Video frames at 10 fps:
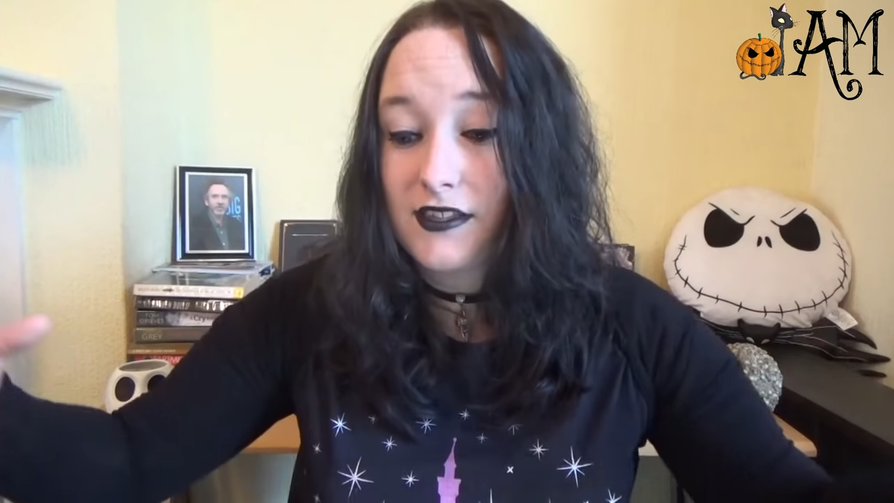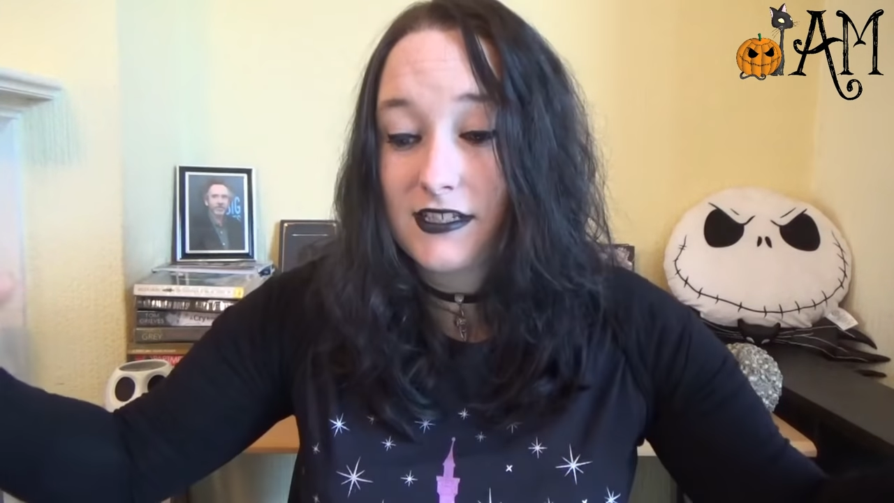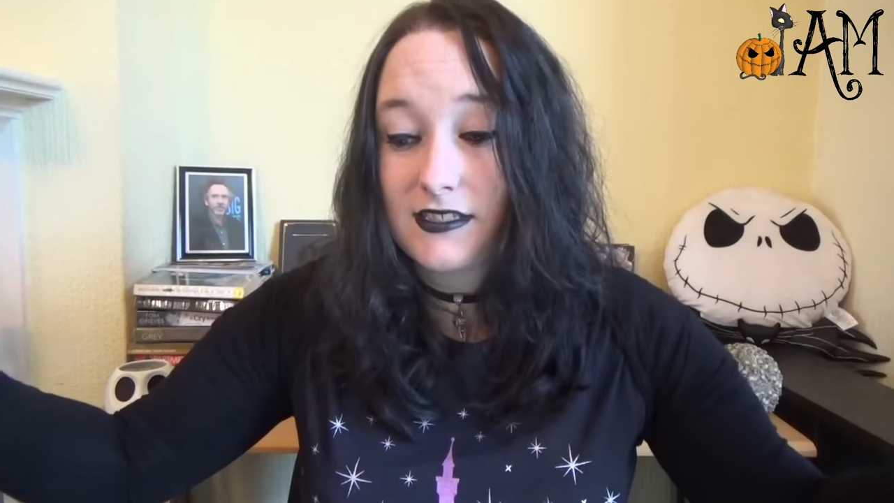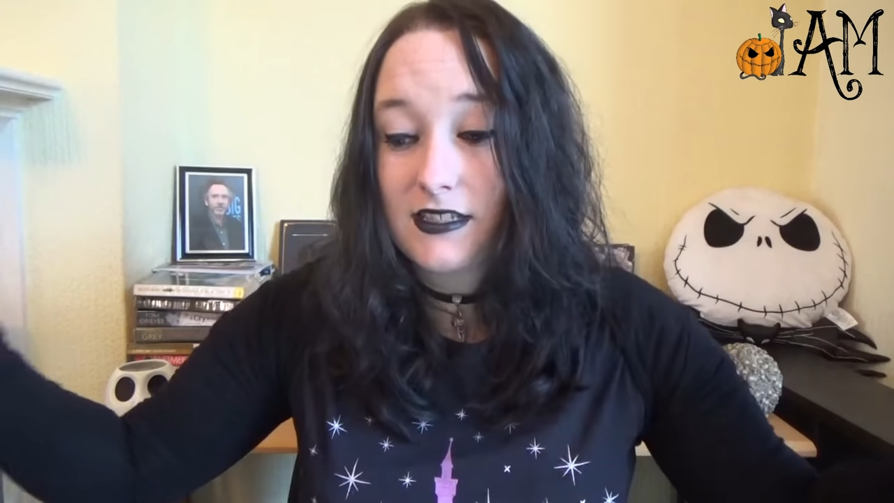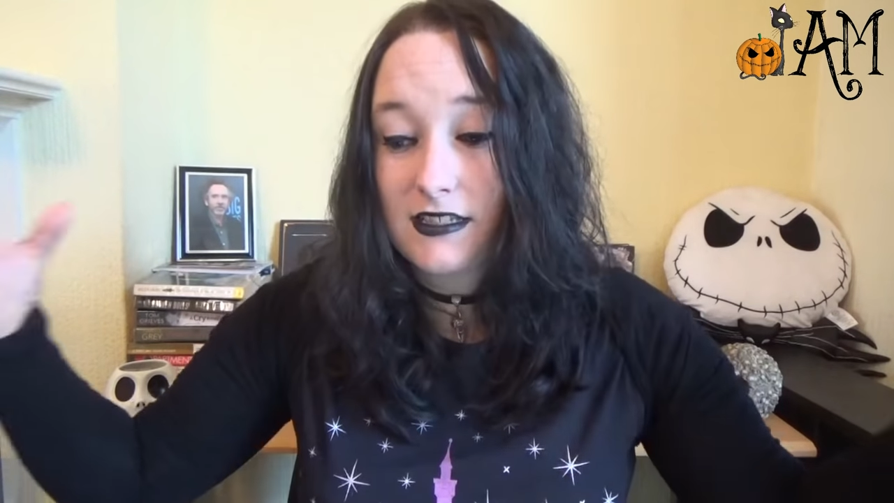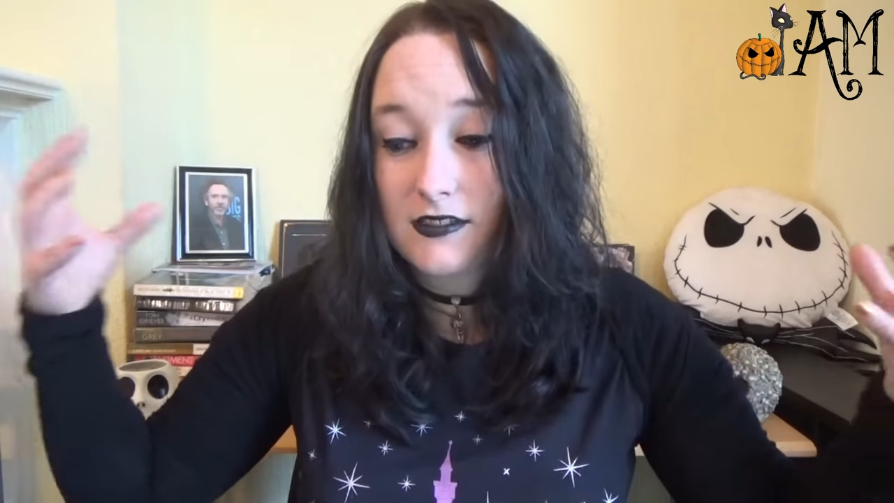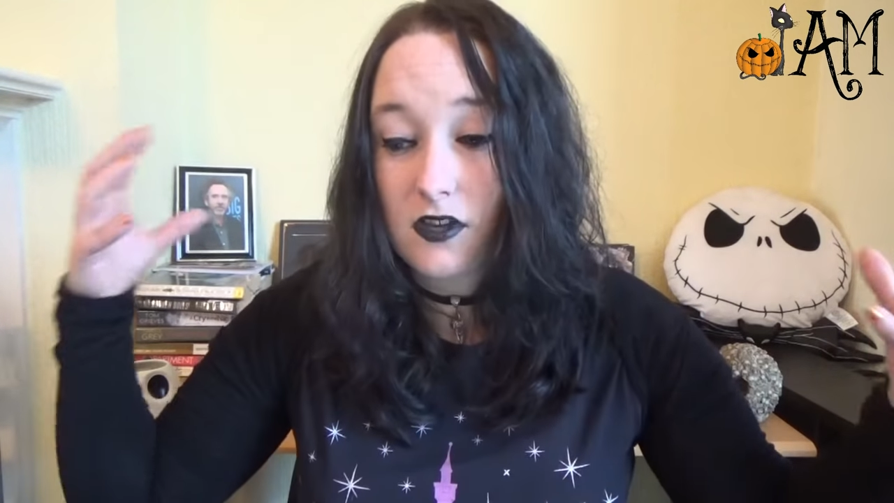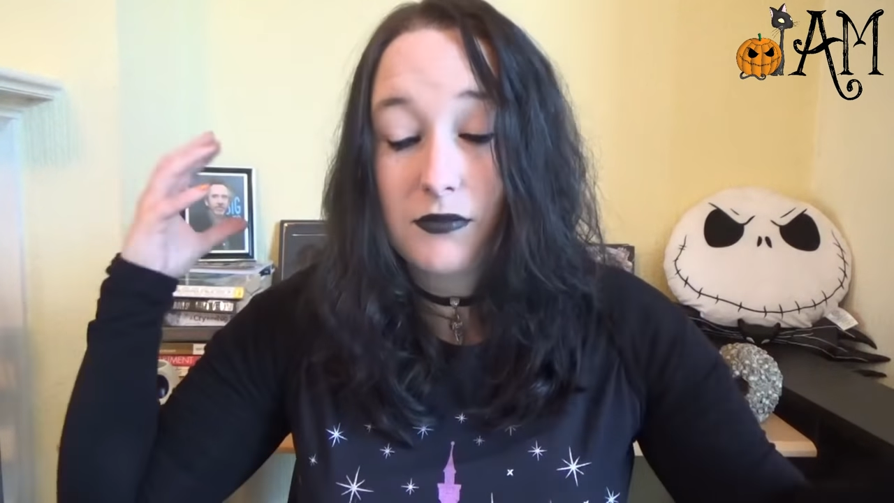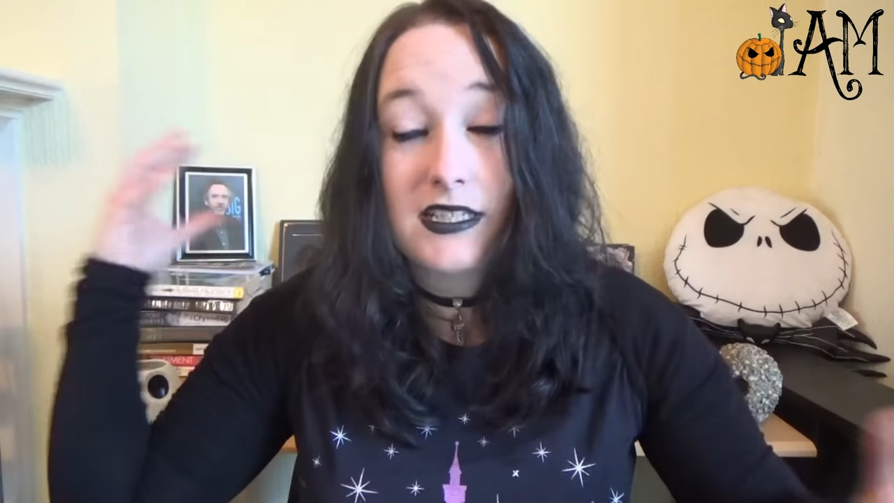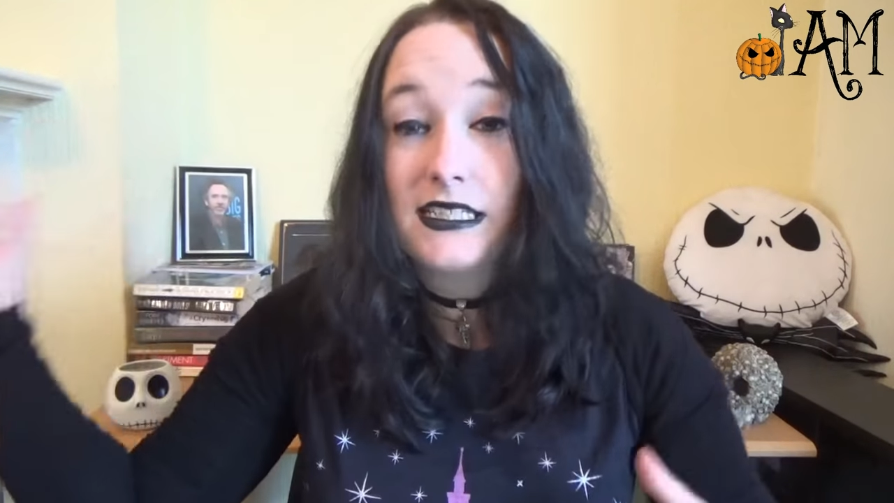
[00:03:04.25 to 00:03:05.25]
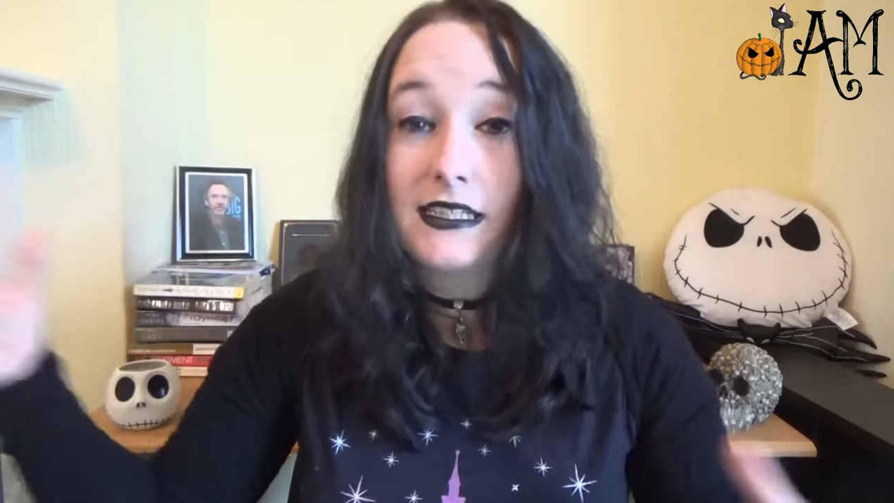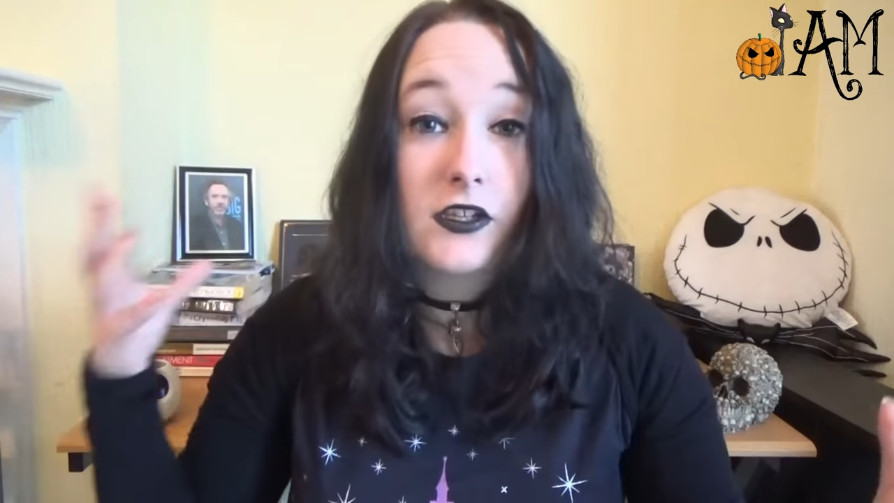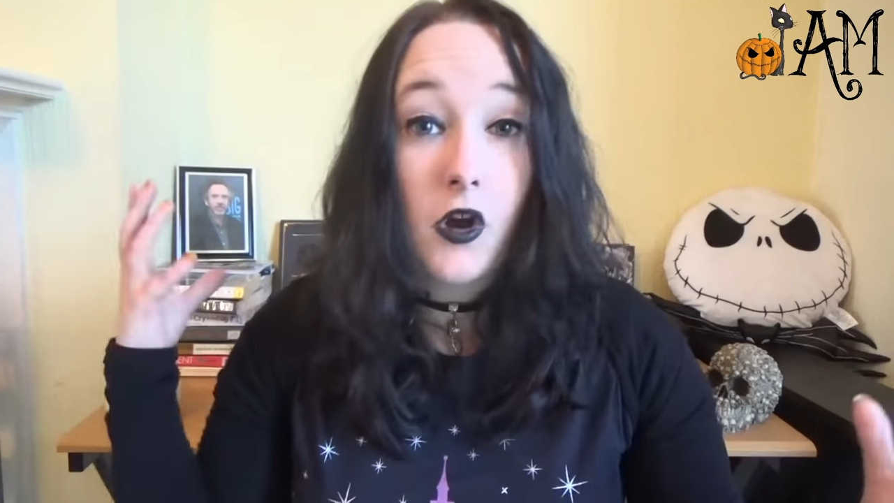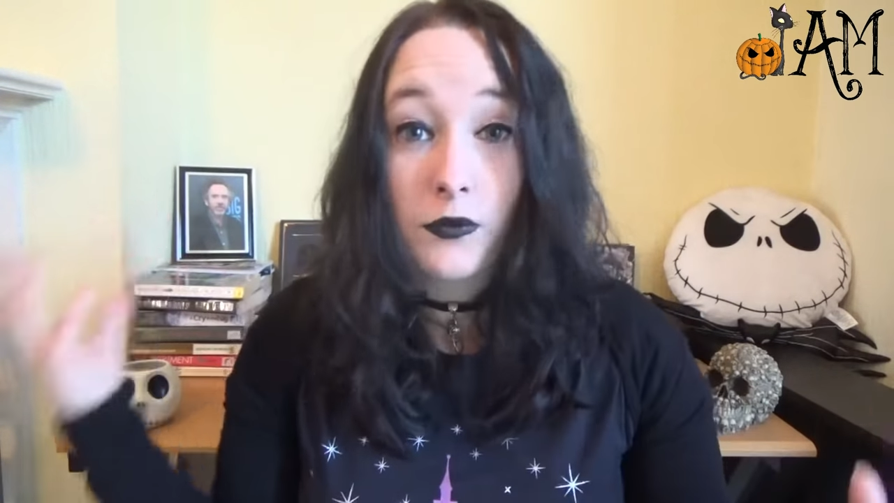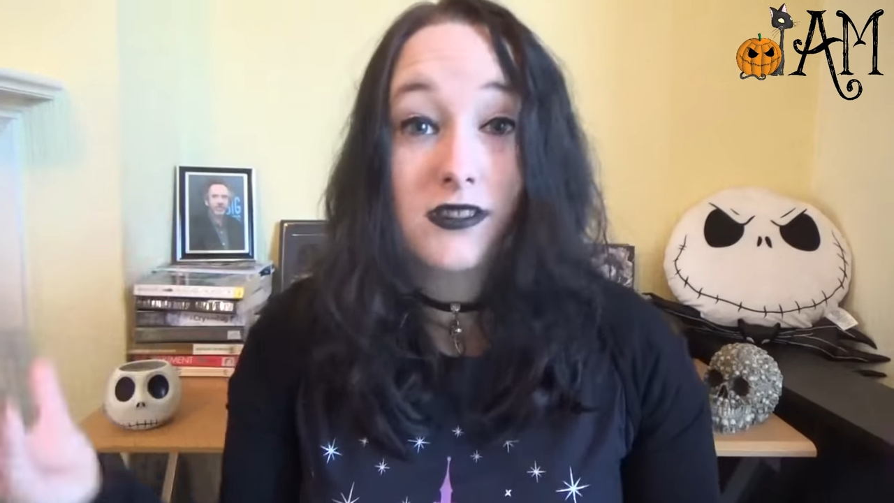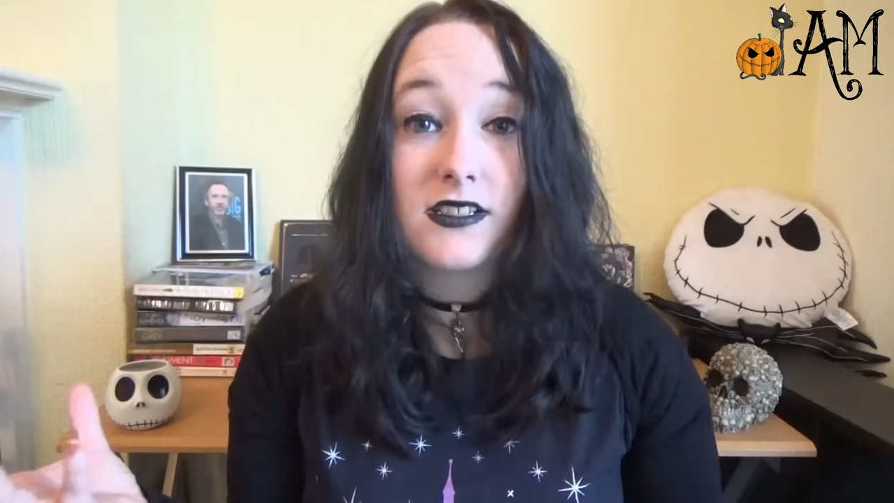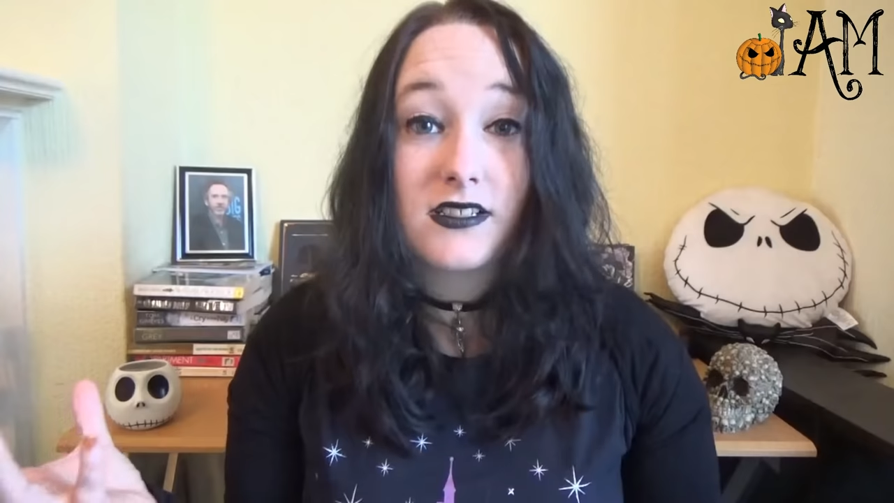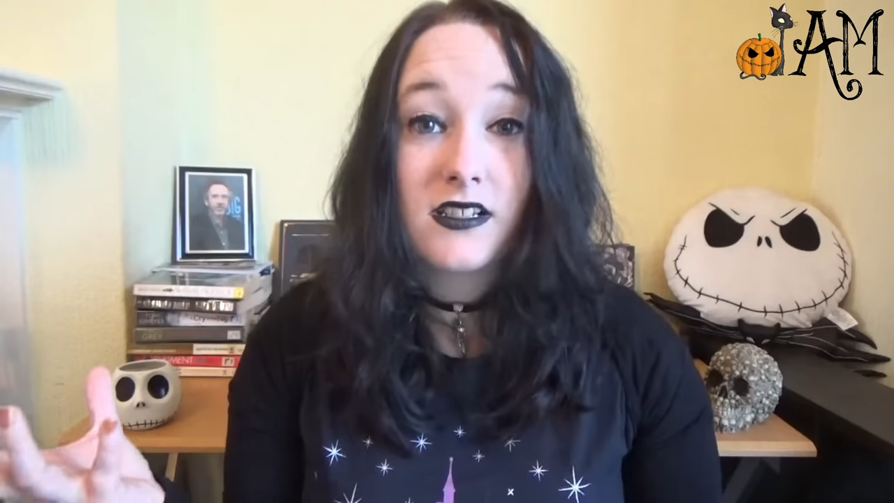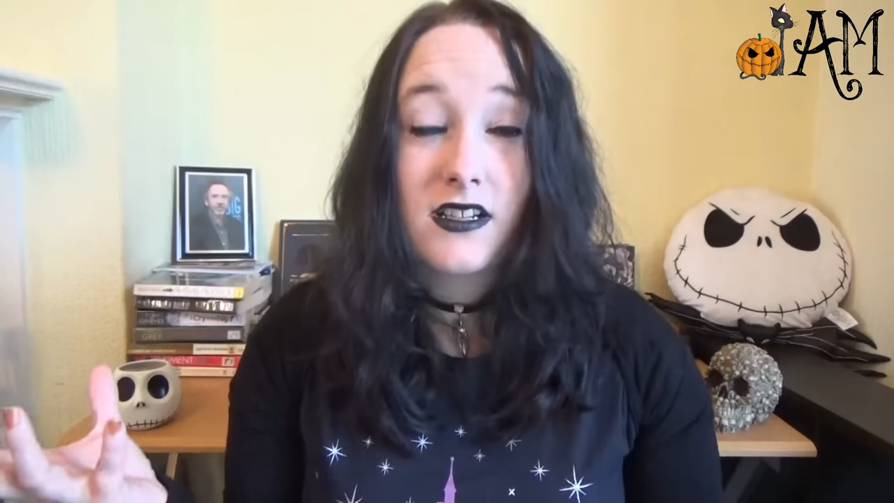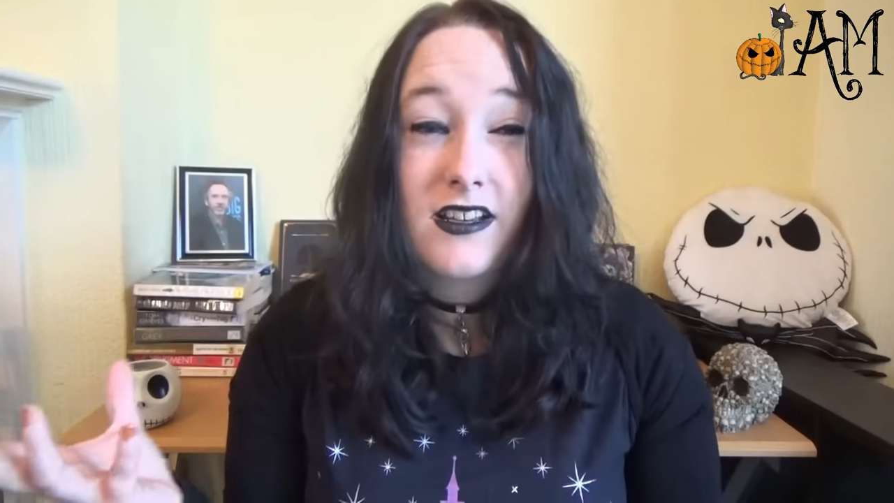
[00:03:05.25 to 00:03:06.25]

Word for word: This is completely the opposite.